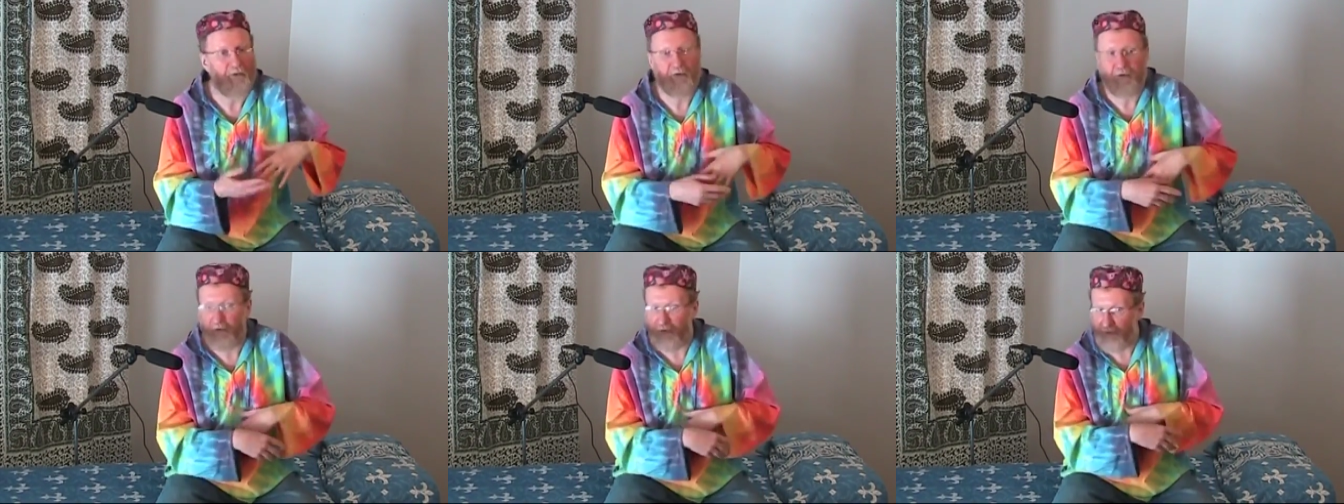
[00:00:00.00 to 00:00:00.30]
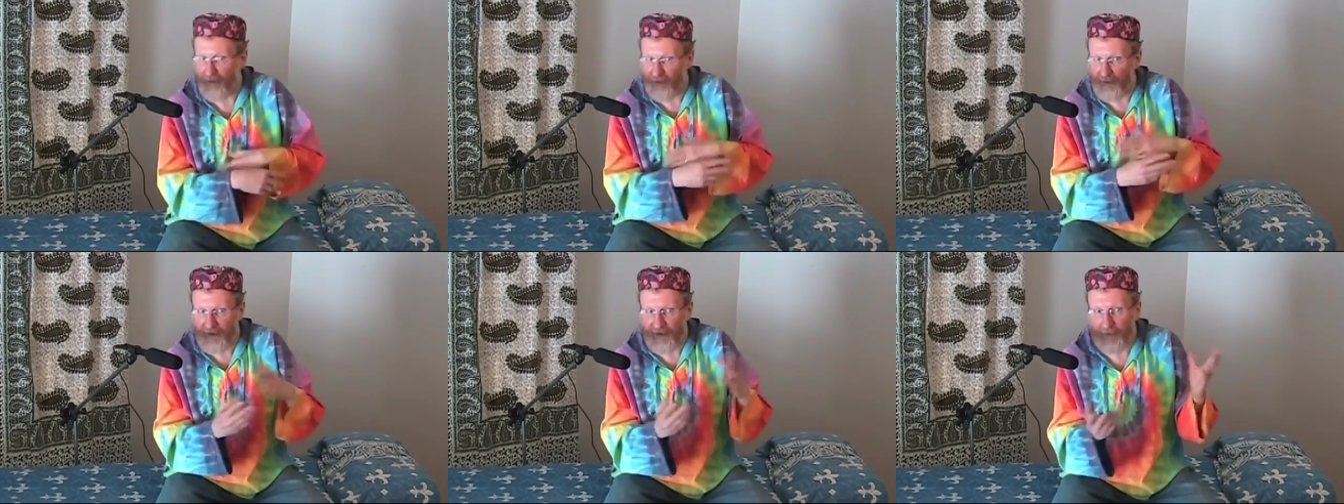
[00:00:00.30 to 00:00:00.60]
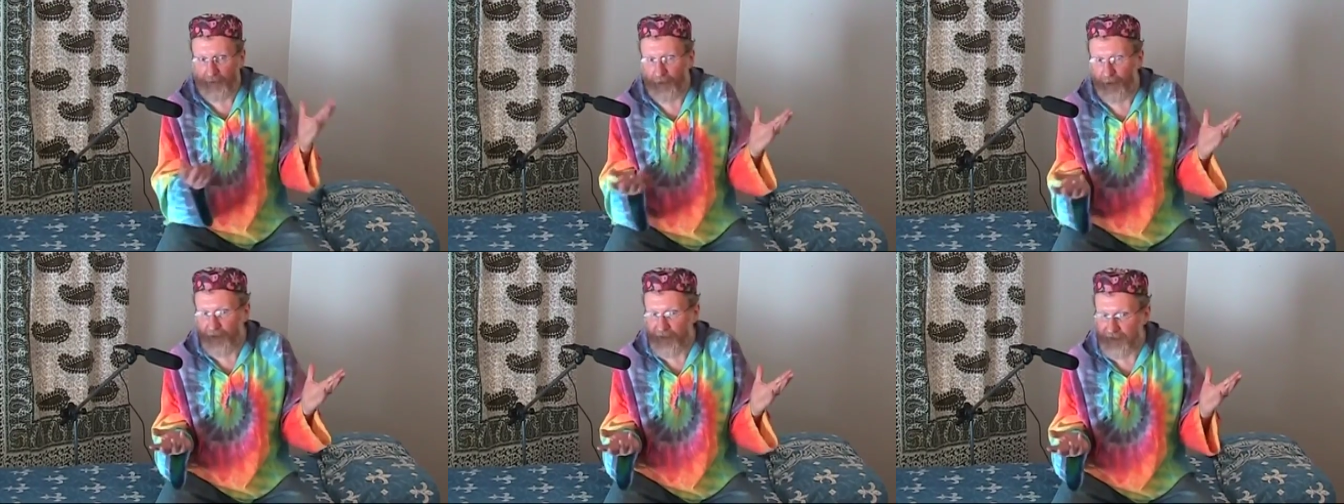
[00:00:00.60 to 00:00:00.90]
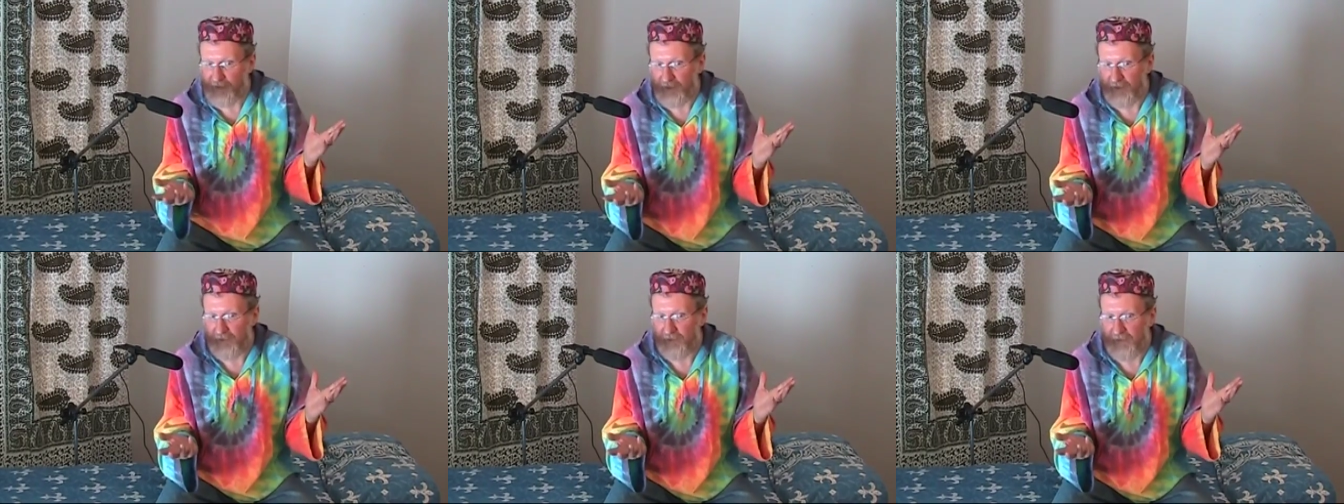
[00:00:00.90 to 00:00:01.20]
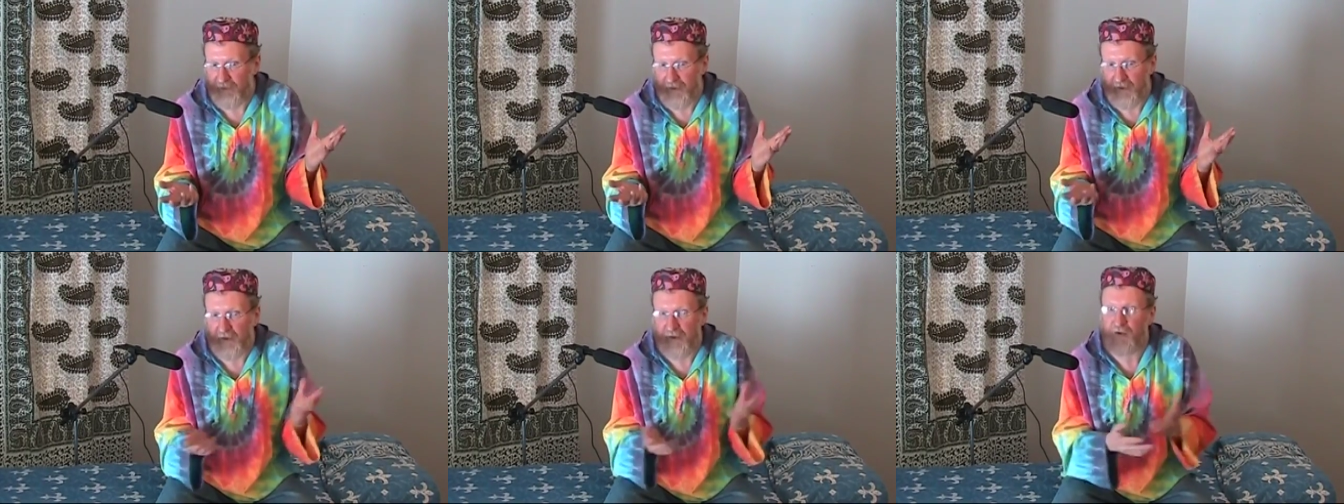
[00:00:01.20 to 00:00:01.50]
There are already books on the
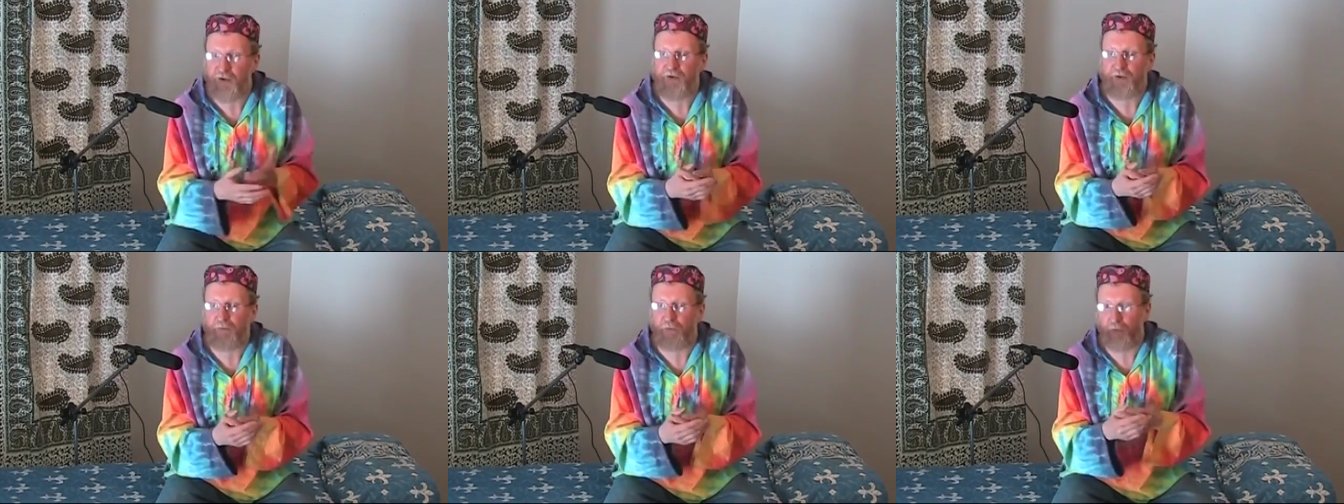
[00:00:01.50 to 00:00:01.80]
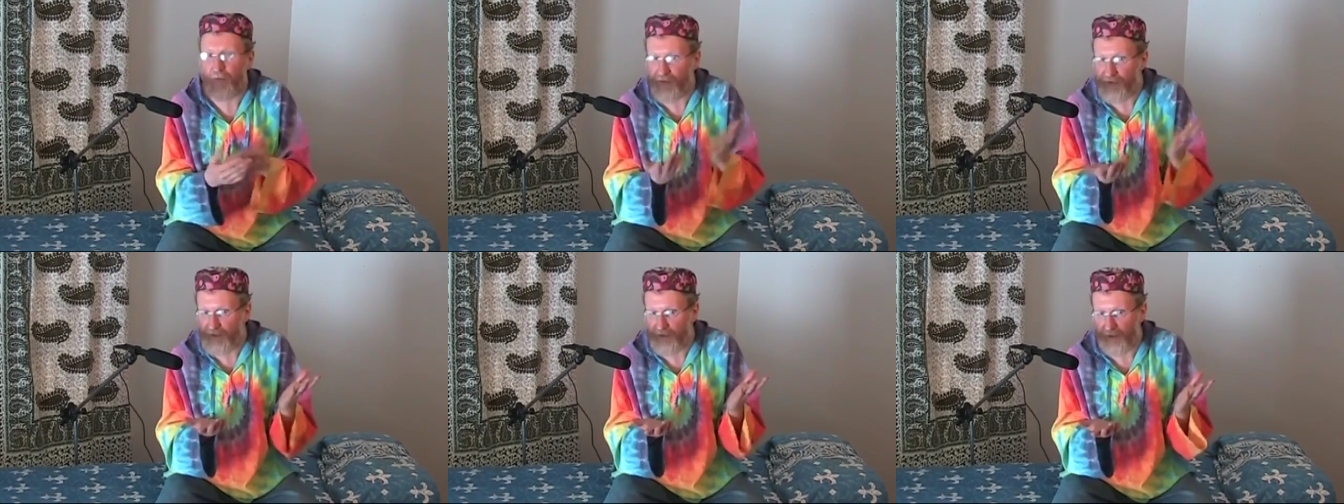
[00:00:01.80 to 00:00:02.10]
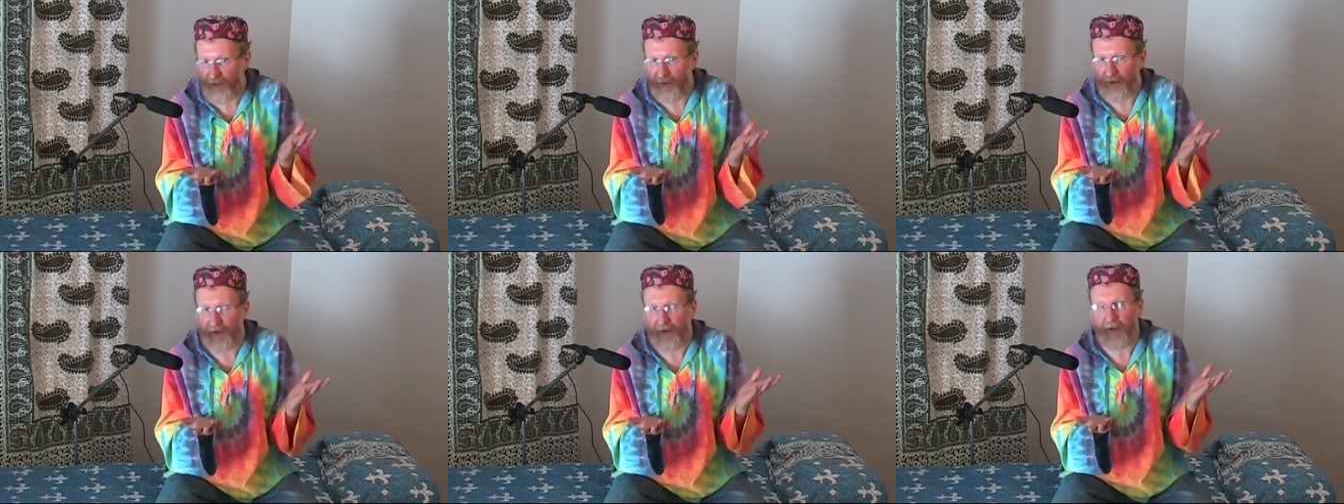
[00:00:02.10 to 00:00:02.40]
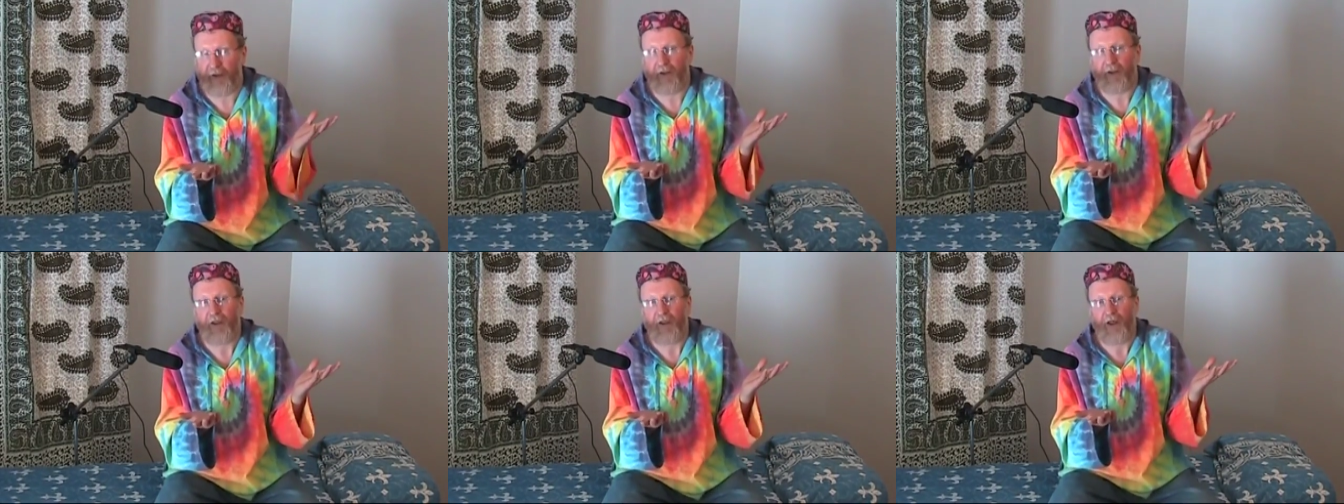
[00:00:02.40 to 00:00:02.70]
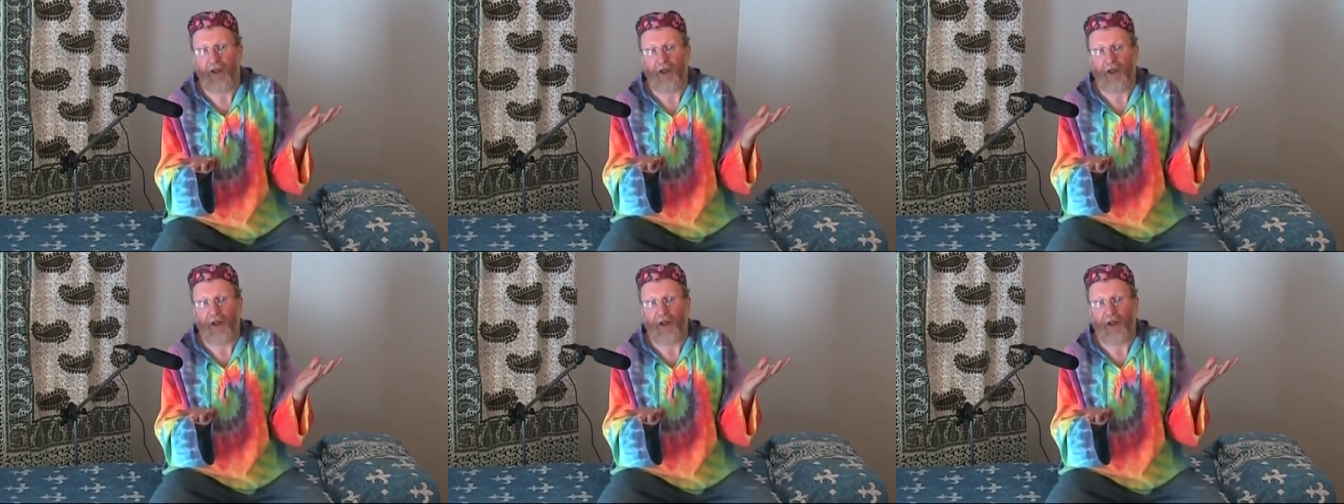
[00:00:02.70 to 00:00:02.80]
free energy, books on uh,